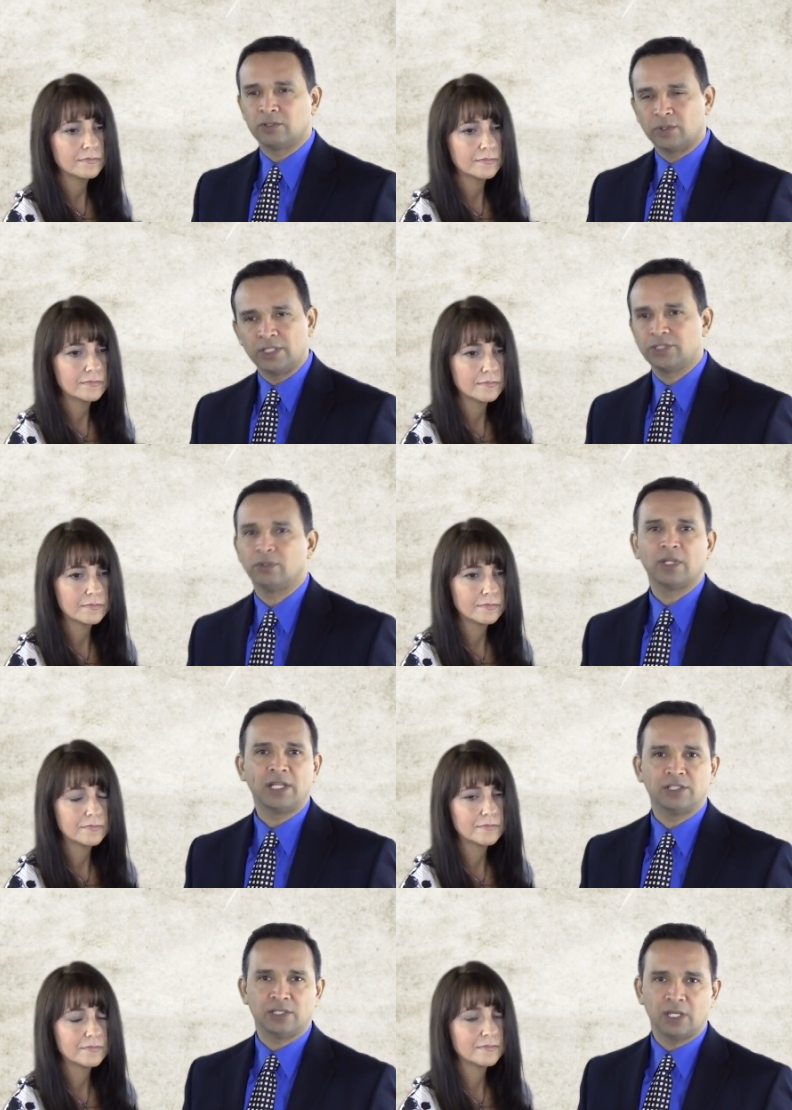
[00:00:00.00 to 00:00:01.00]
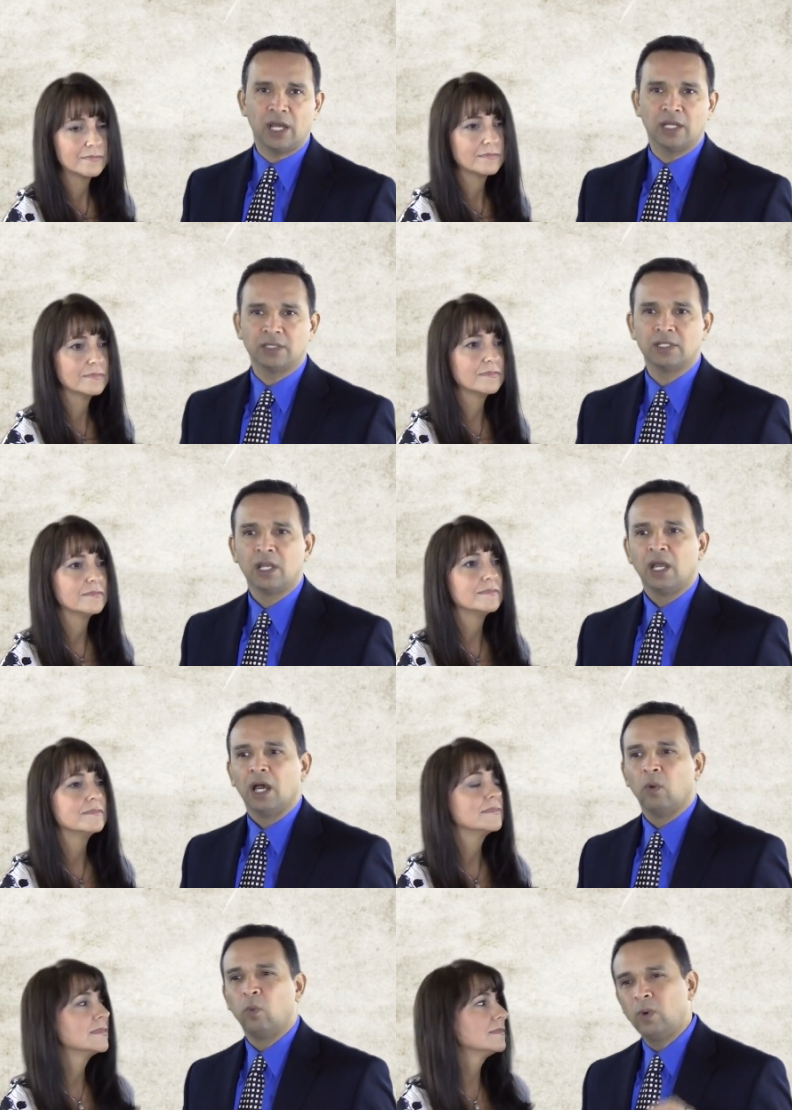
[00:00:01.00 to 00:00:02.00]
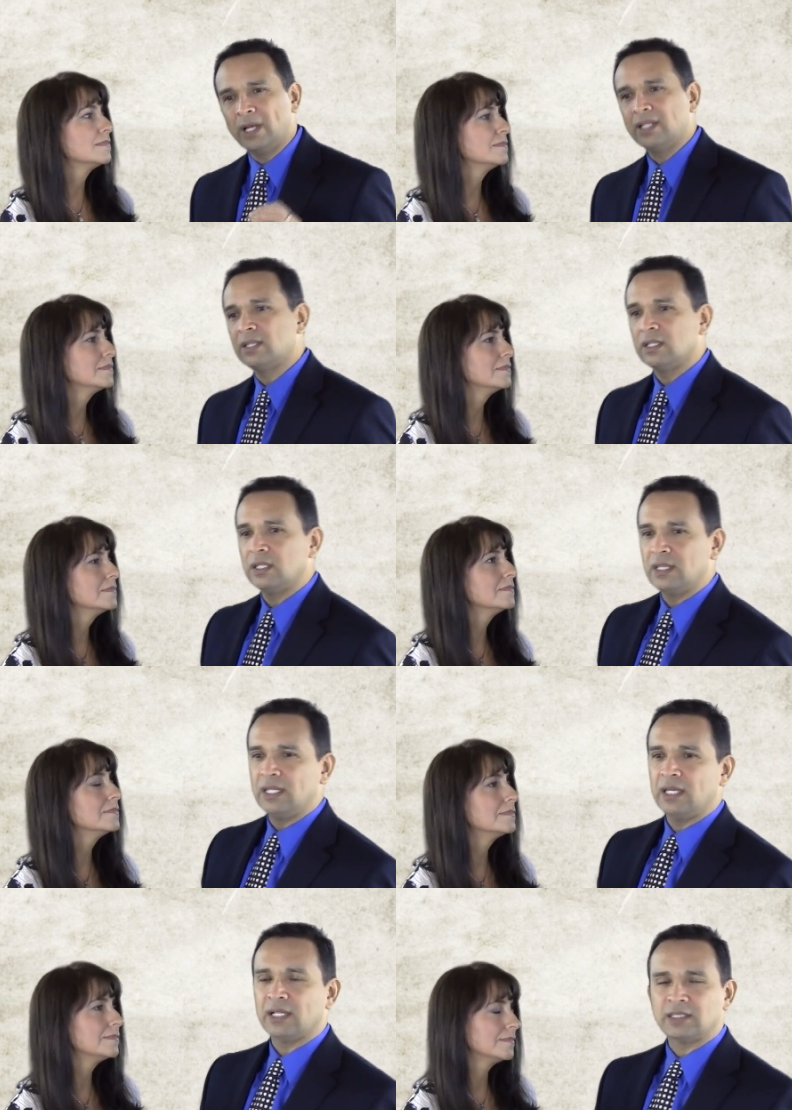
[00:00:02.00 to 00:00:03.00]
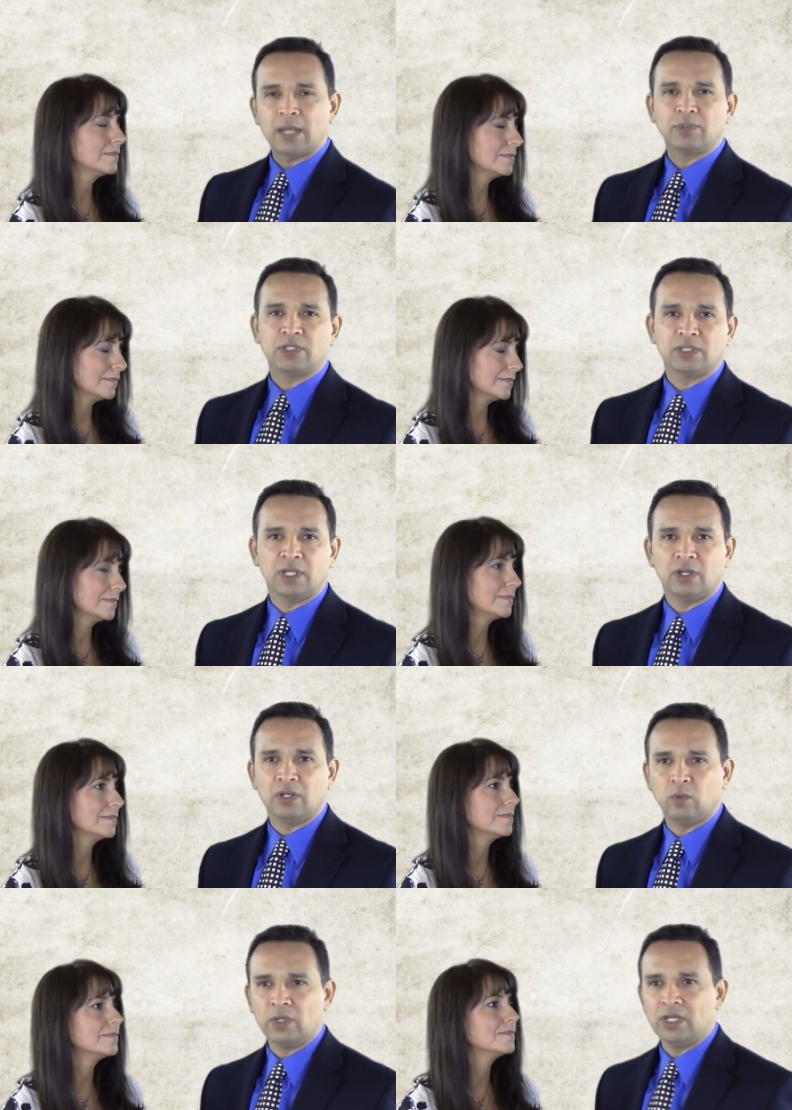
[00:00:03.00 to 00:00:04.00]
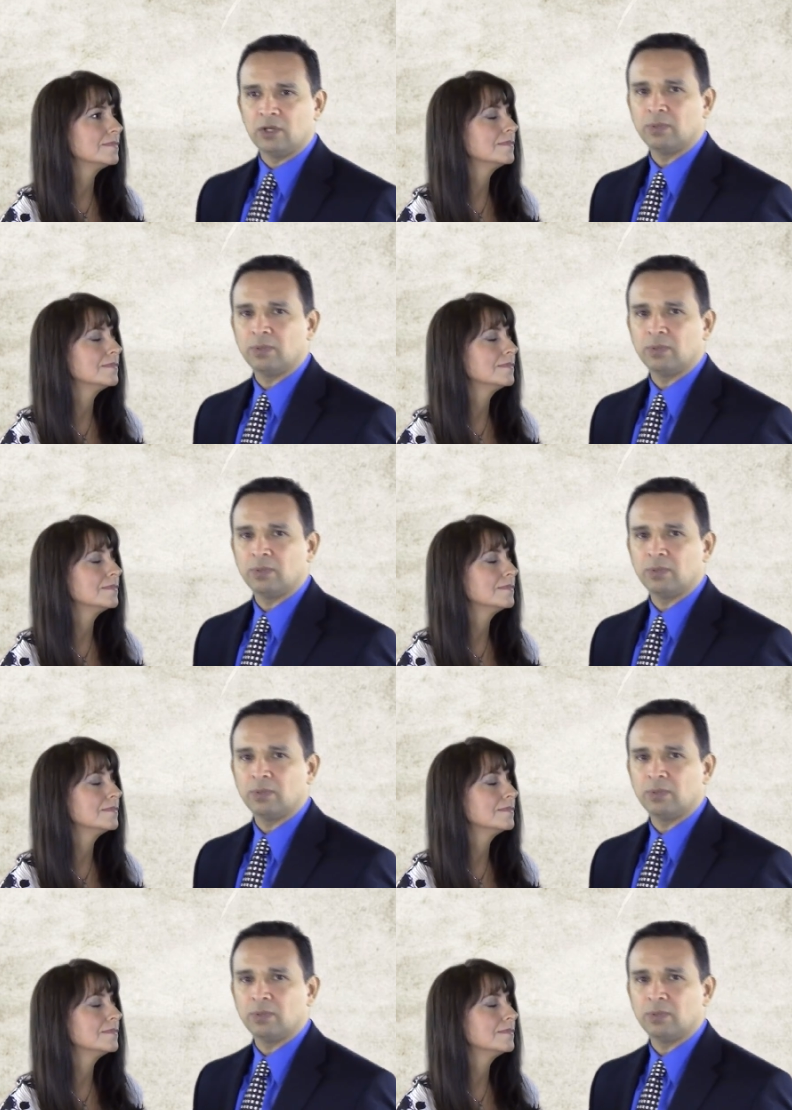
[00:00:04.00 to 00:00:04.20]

Speaker 1: the traditional agent does, with the exception that we